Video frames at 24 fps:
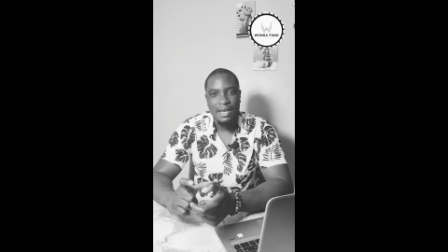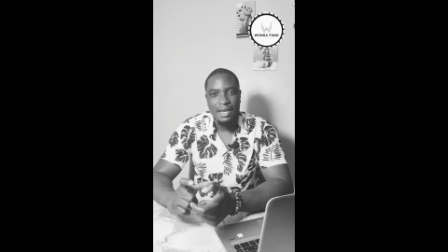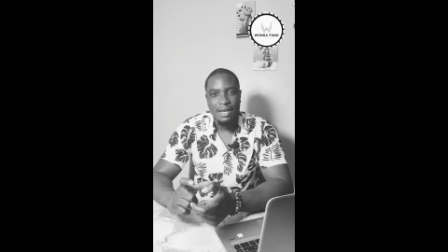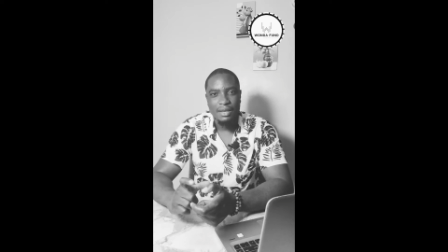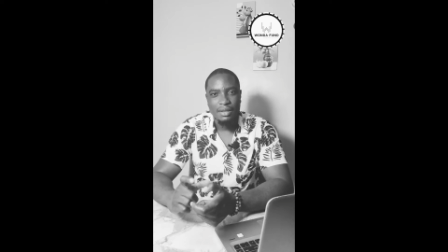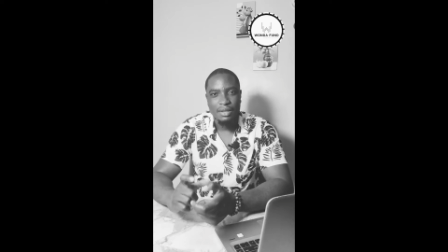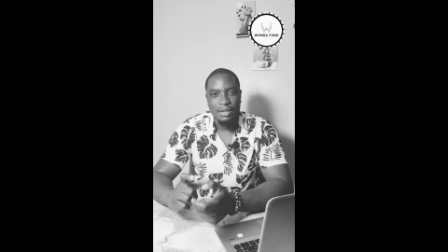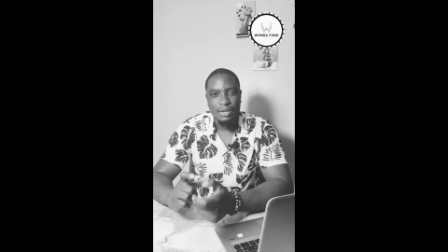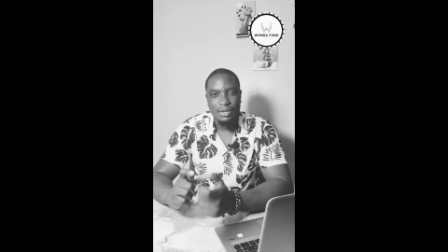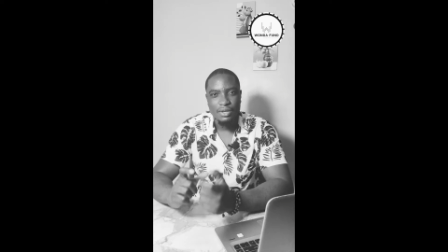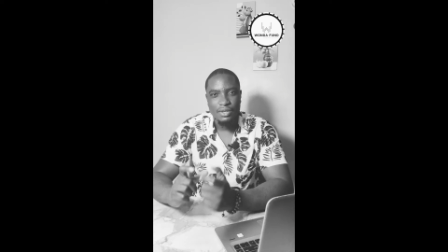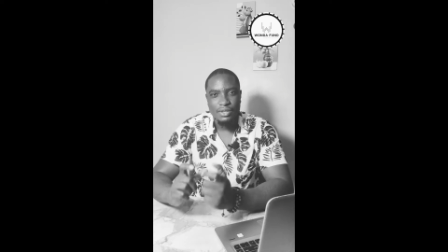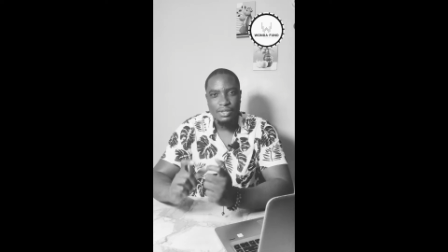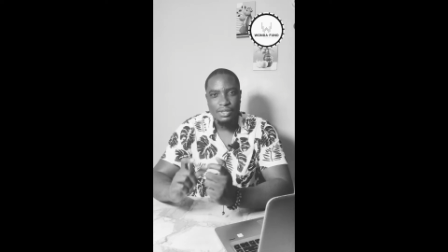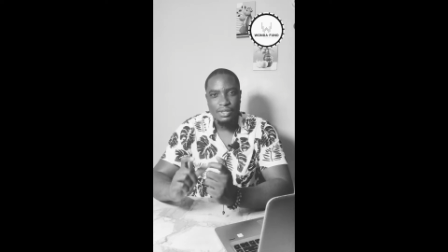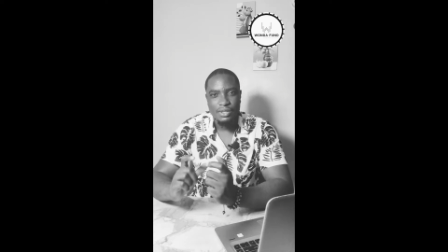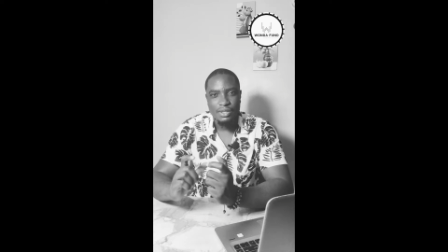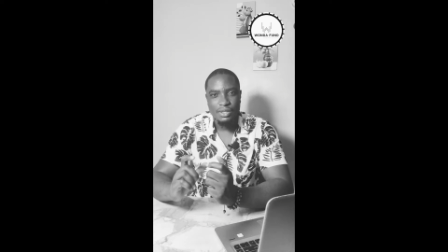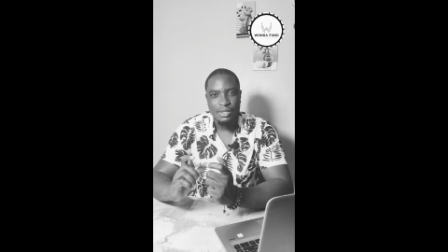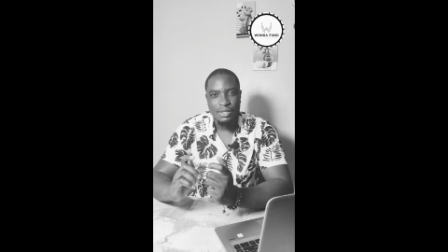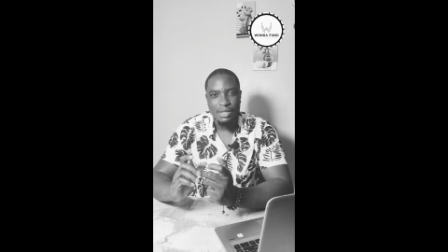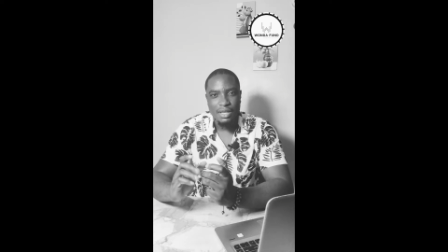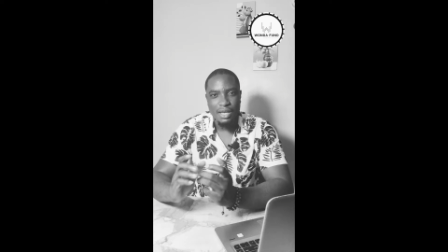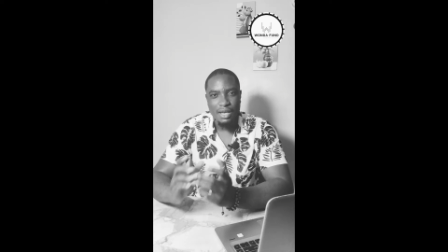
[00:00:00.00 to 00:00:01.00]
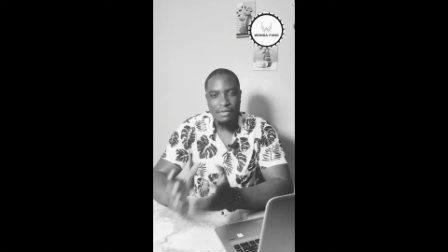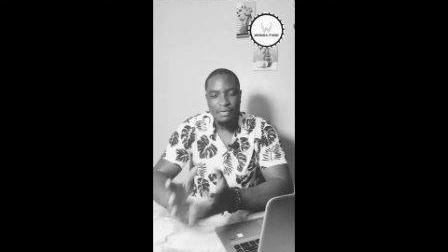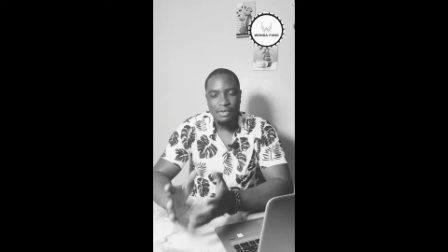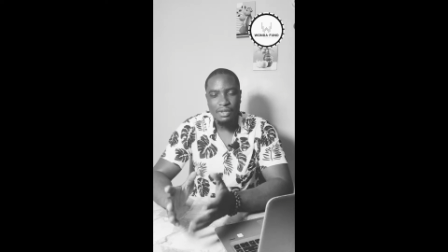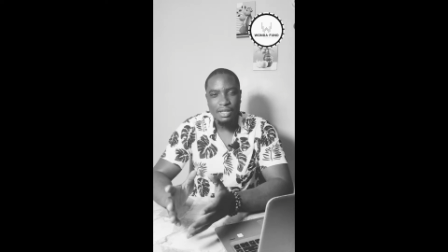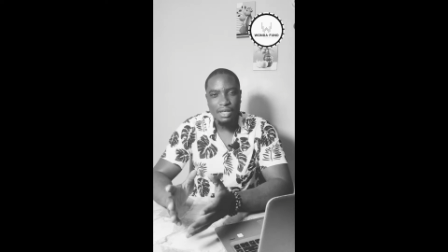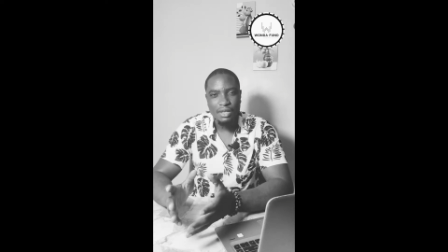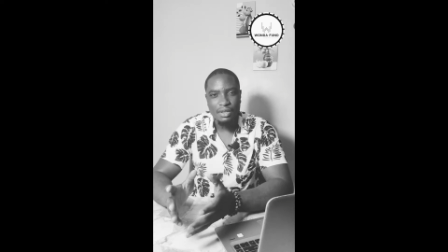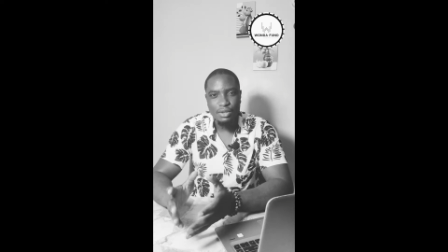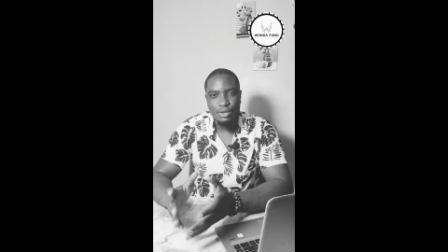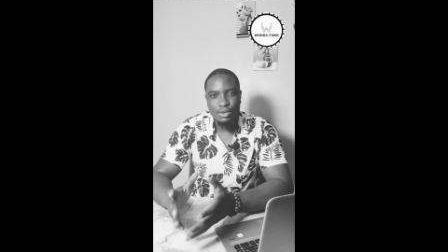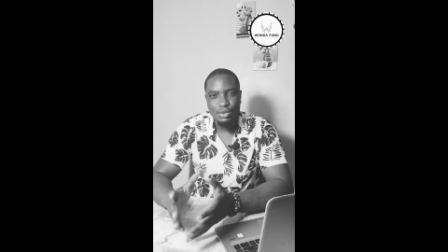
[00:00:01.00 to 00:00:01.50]
Because
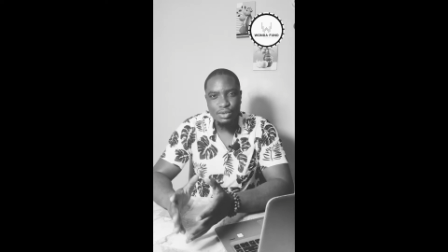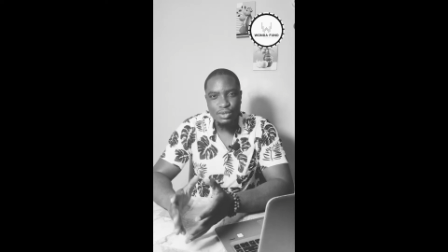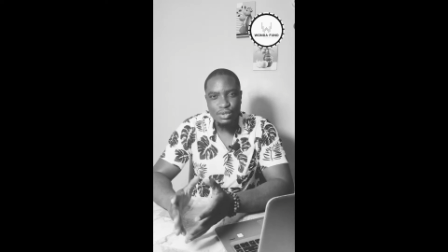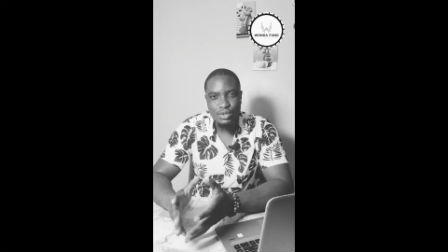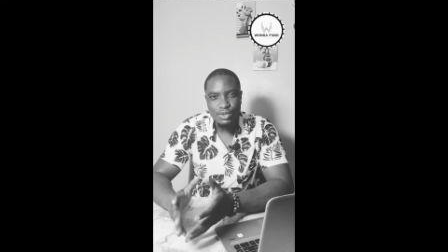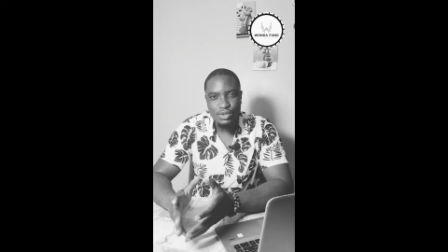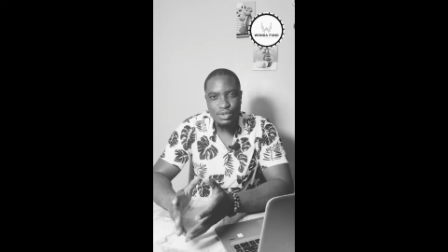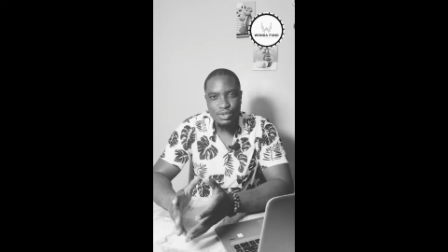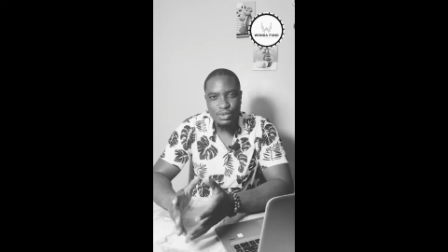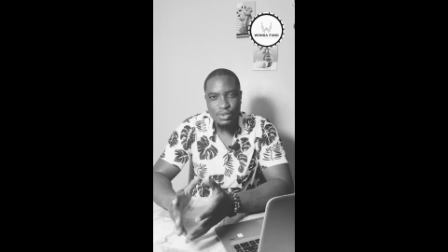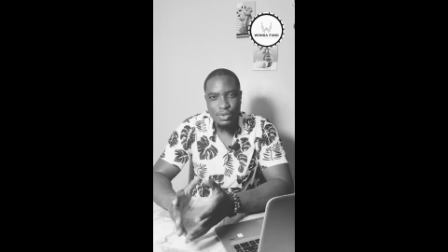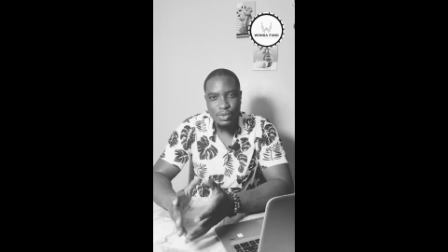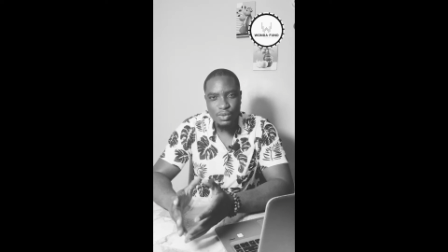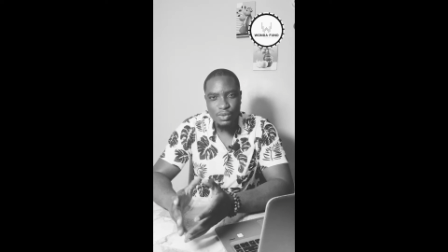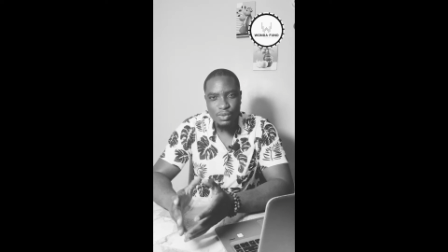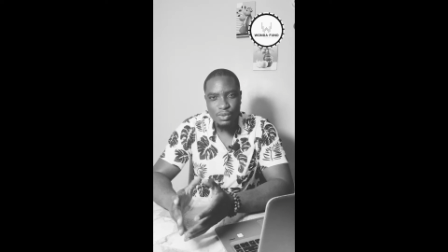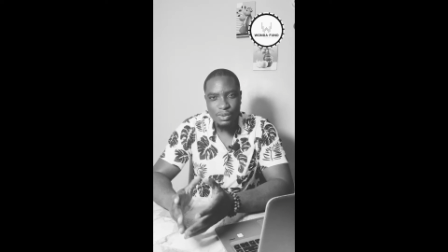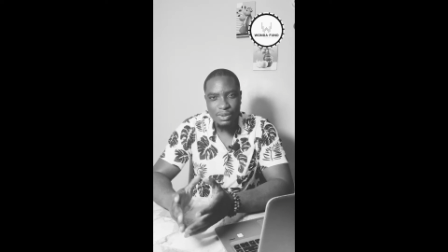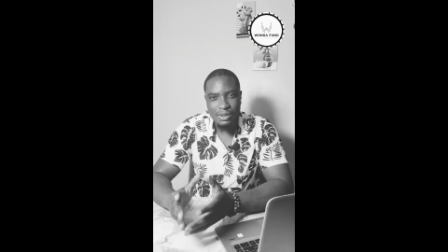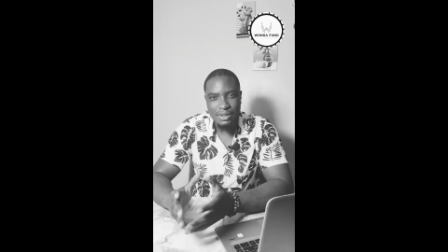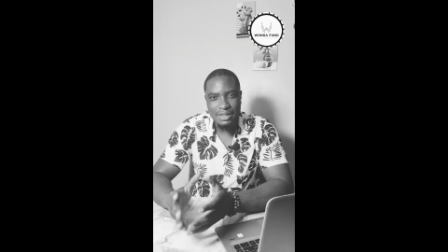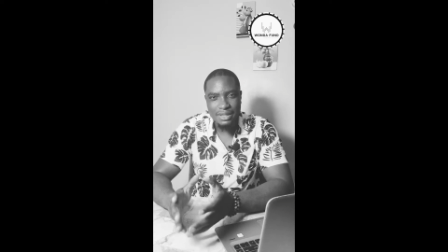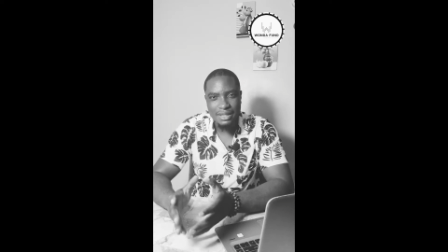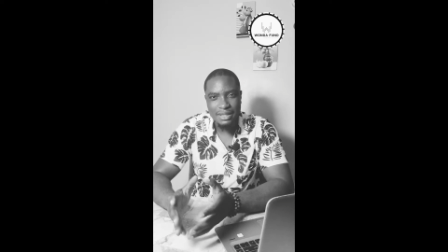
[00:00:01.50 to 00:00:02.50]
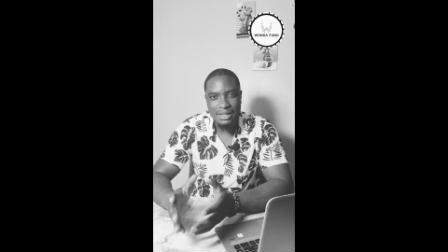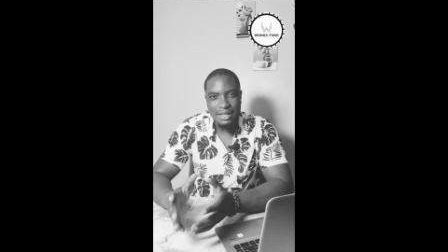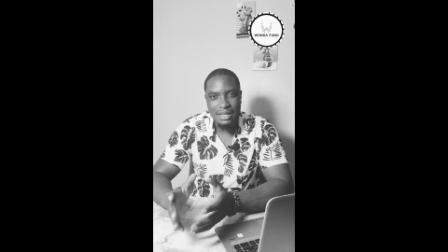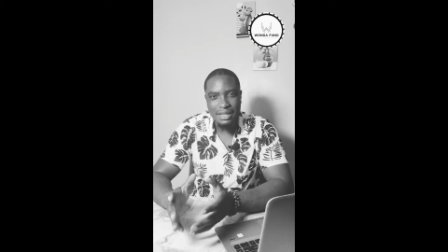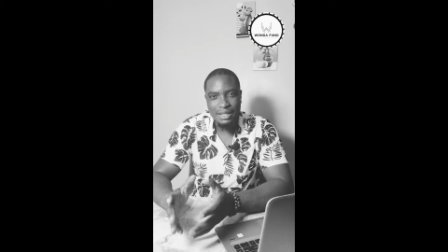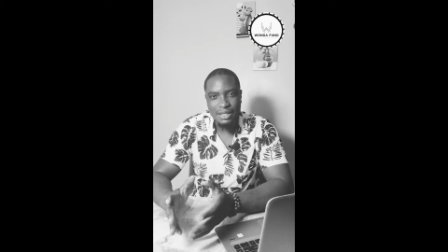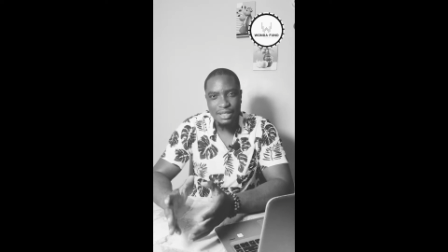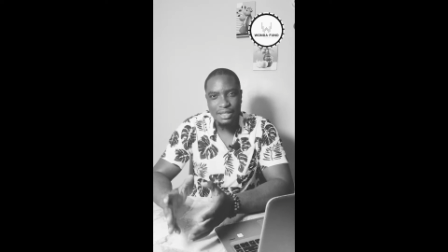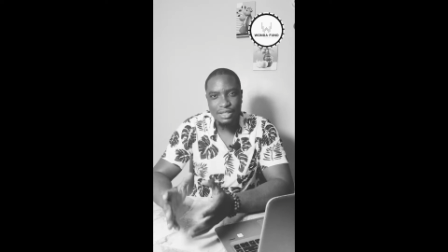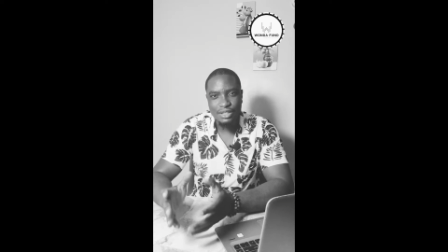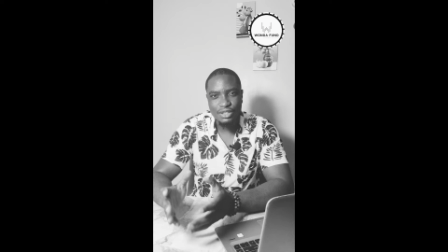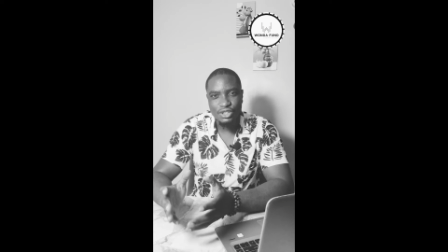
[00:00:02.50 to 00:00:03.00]
everything looks so insanely